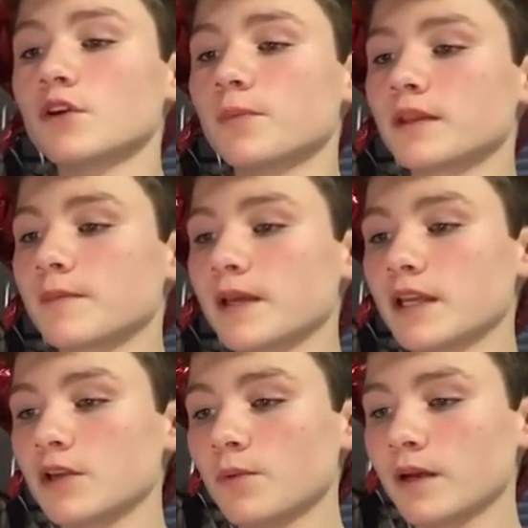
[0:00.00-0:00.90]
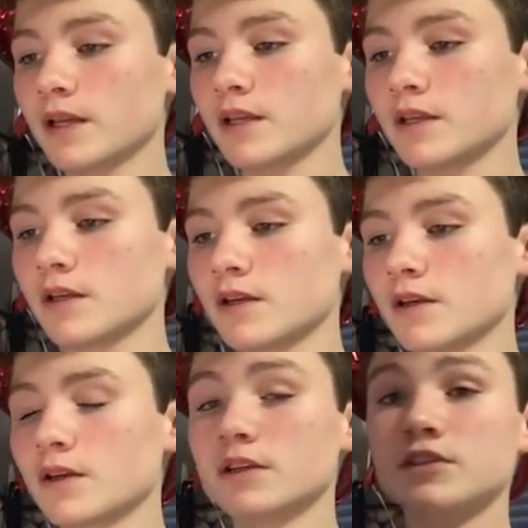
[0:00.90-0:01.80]
to open them anyway
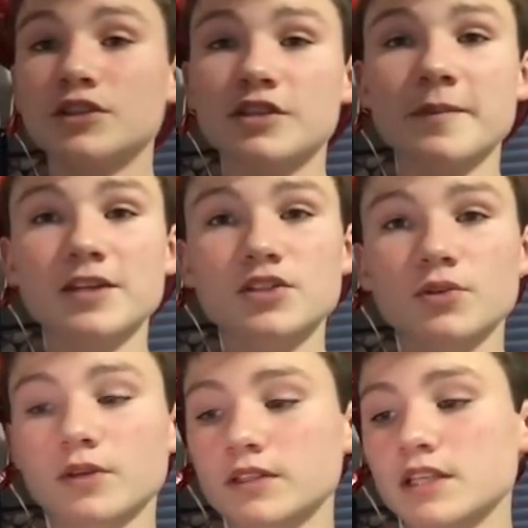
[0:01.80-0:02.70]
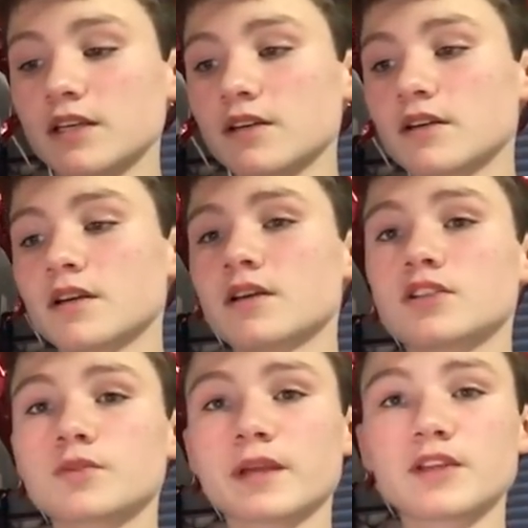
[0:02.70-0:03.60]
just to make sure to
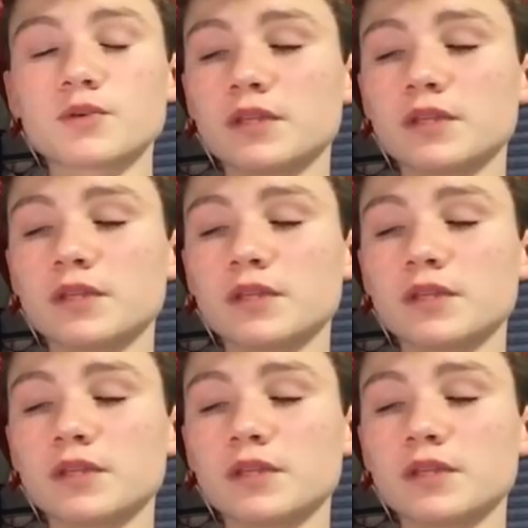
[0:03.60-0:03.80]
so we can do